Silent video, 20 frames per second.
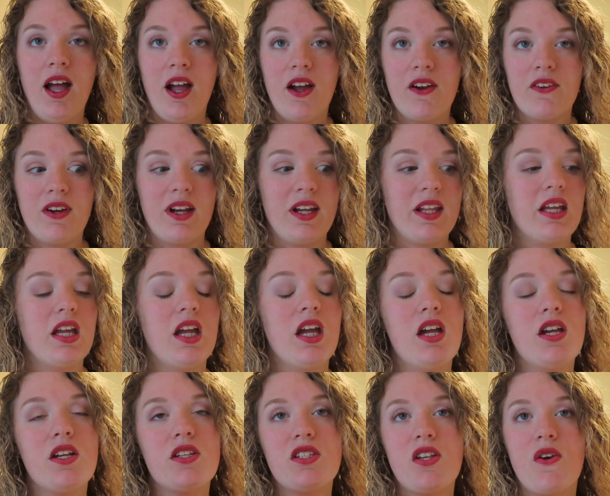Alrighty,
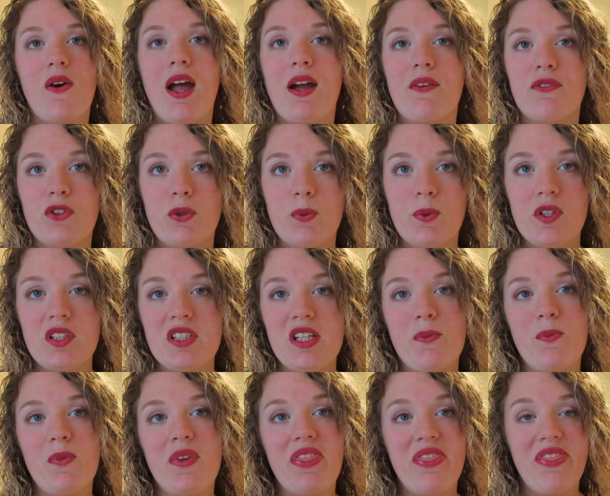so after we're
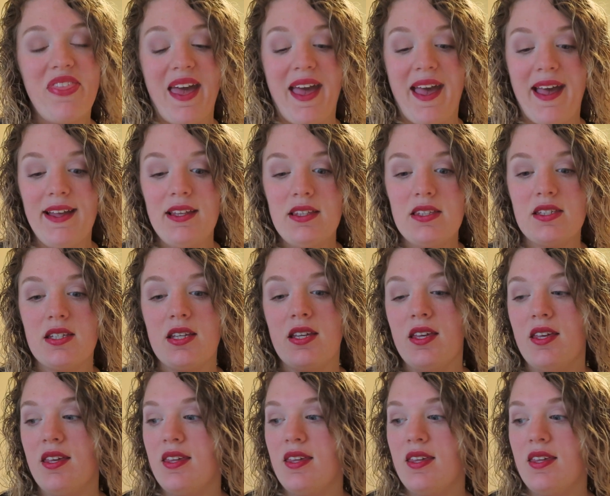done with that,